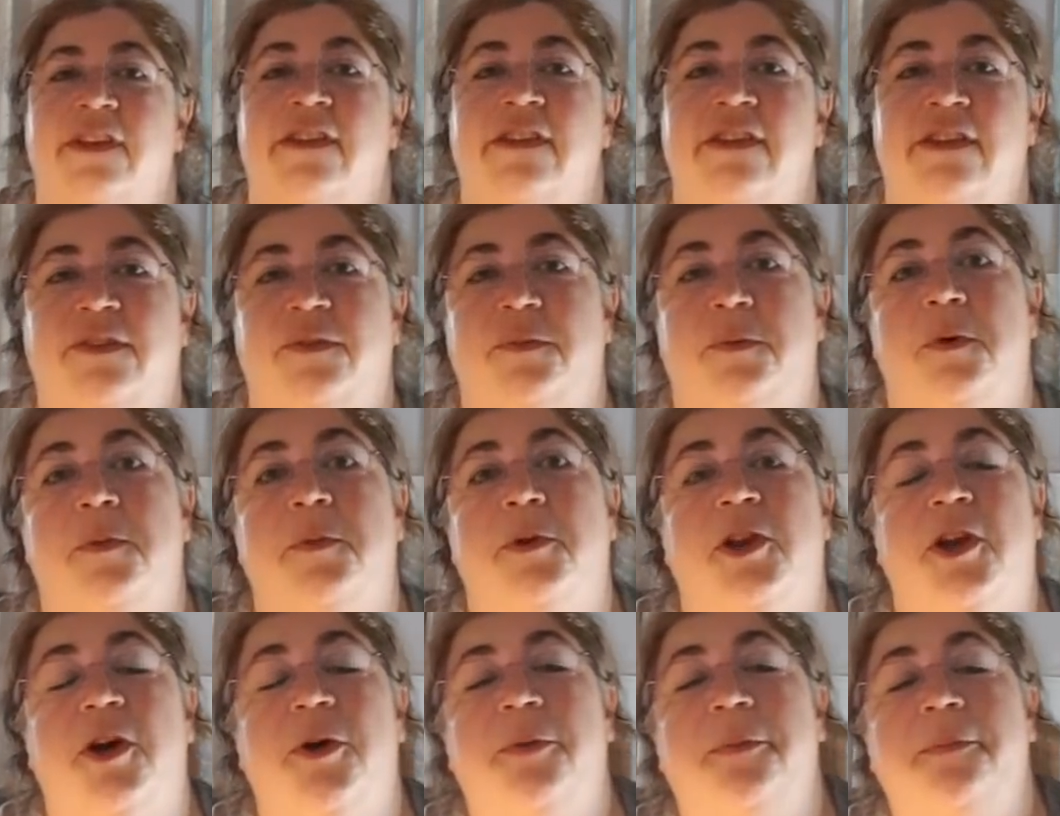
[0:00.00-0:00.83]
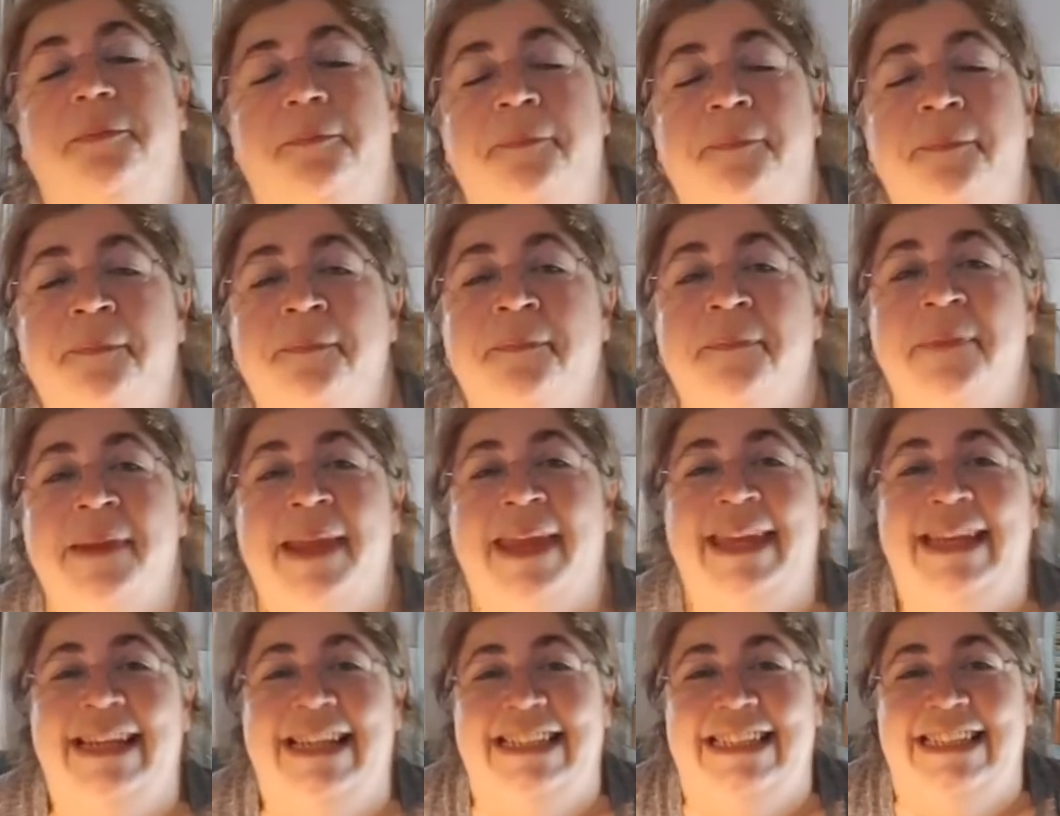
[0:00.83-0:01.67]
in this room alone.
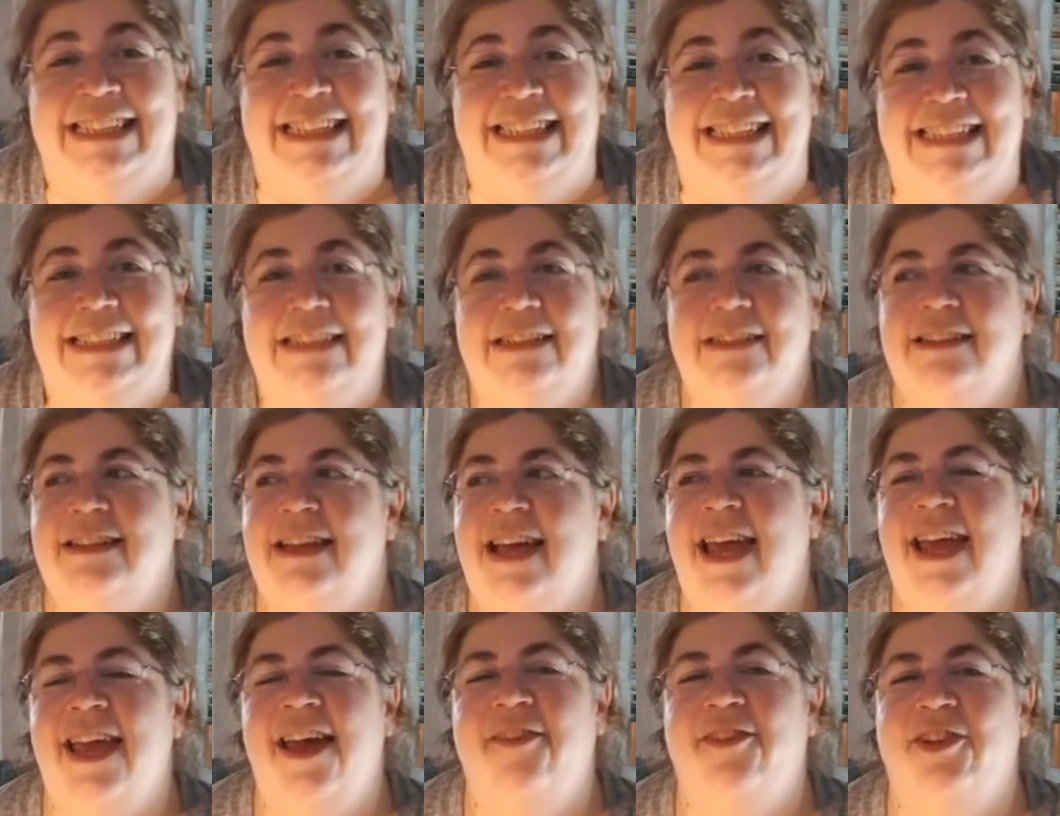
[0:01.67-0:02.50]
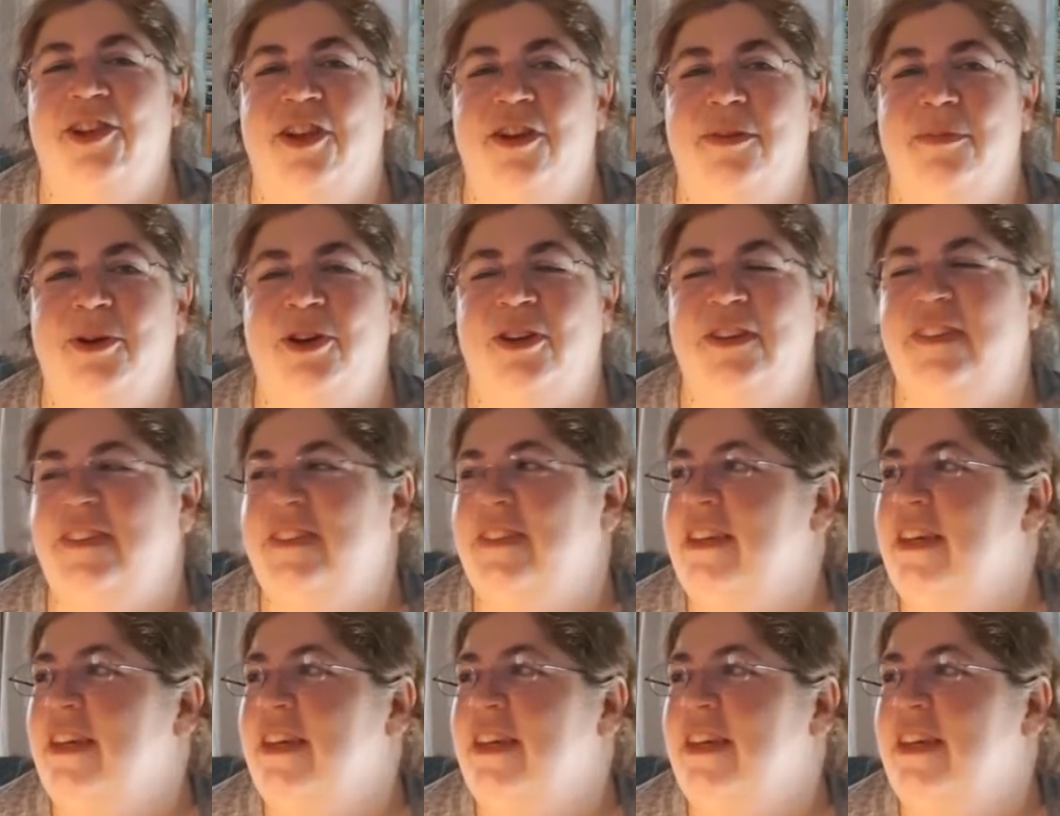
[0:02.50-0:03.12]
I have a lot of books.